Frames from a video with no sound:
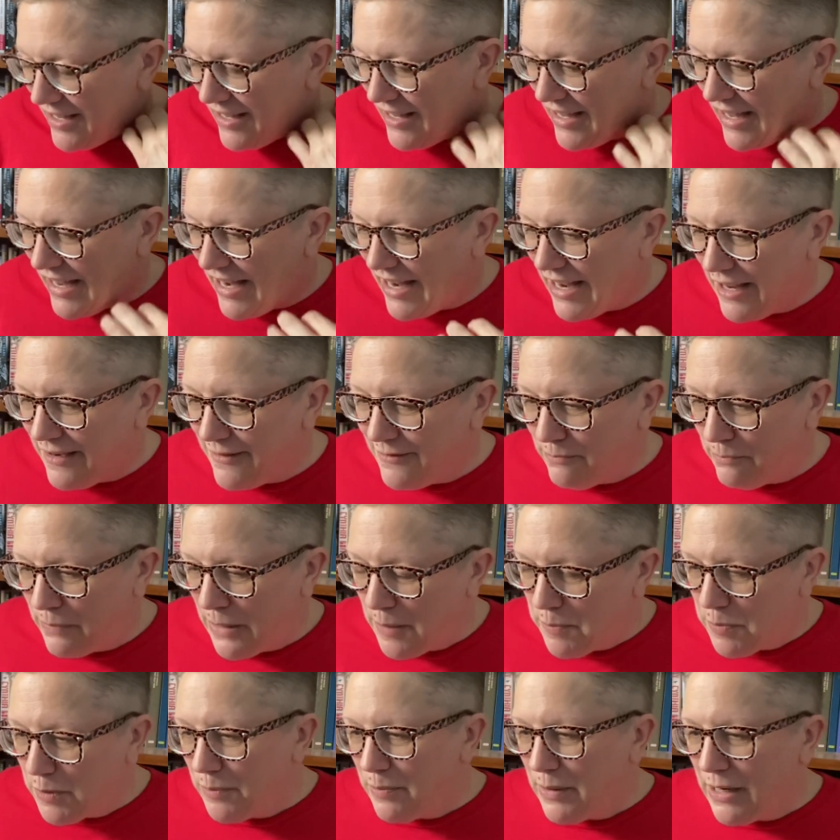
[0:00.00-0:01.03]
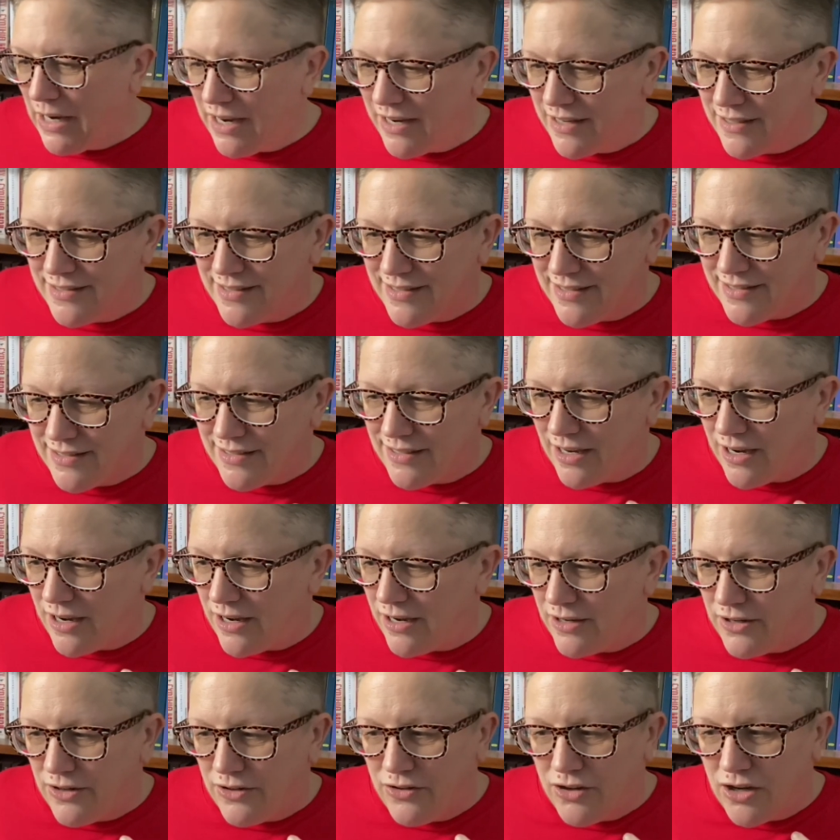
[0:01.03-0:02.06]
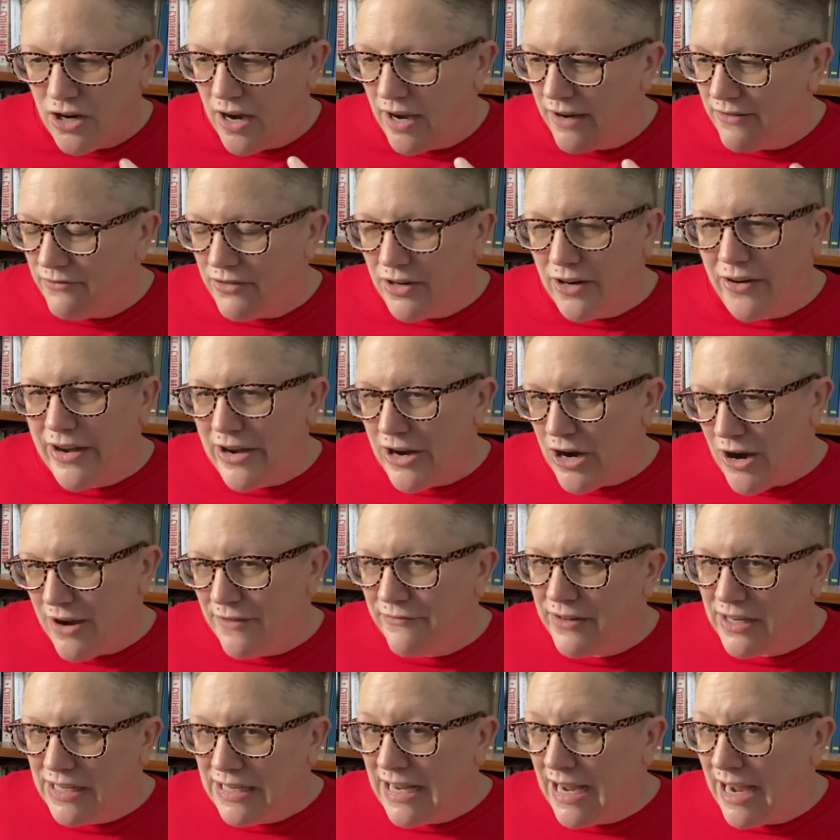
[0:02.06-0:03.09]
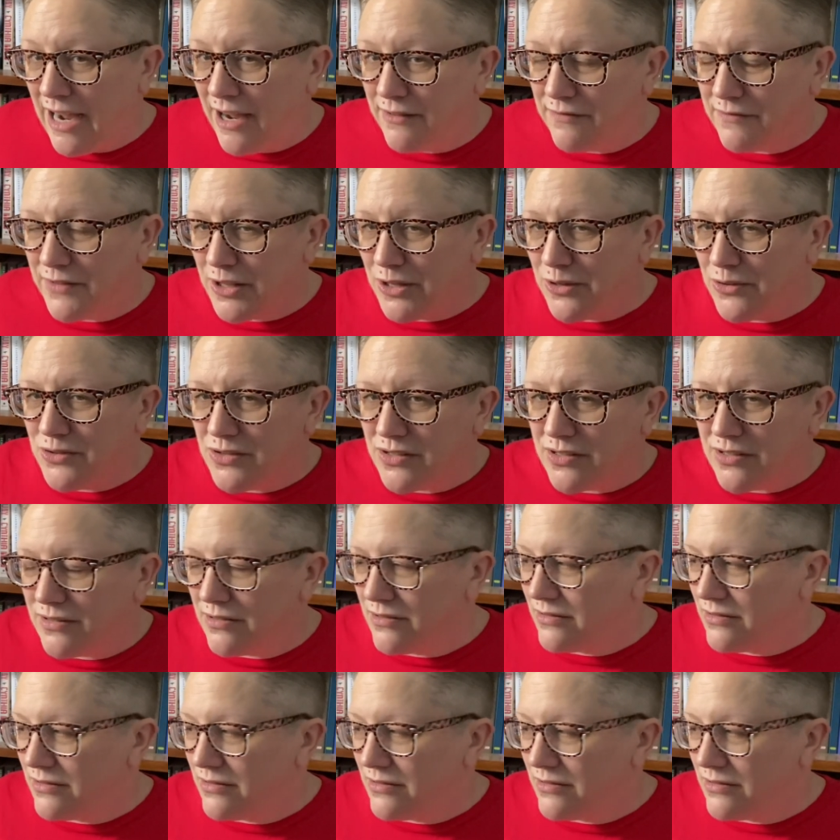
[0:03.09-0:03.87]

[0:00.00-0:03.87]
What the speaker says: And paperbacks not very often have those